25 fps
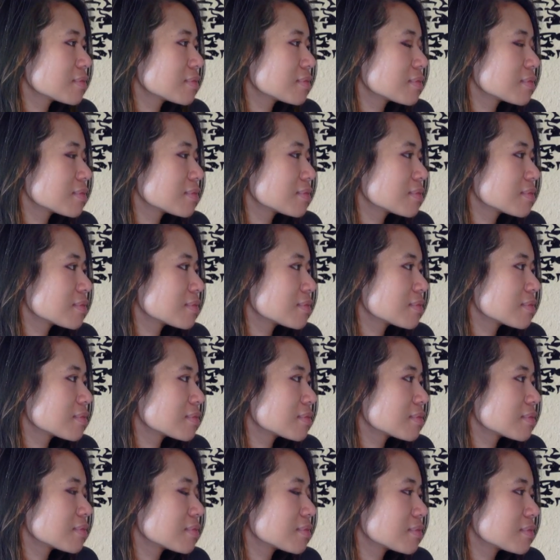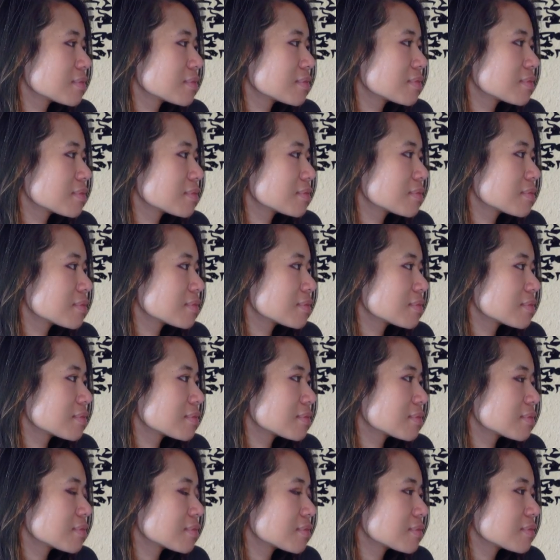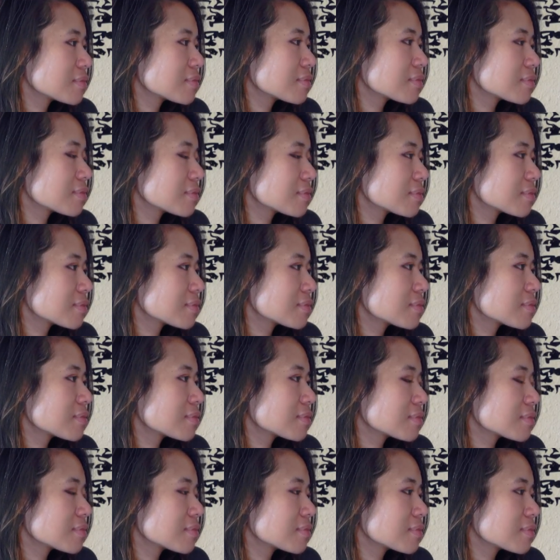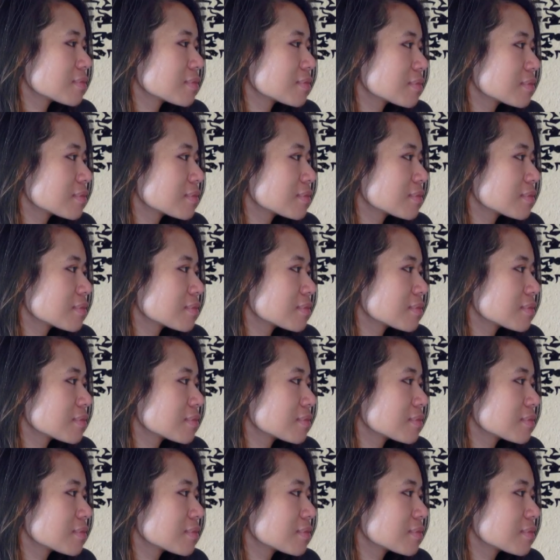(not speaking)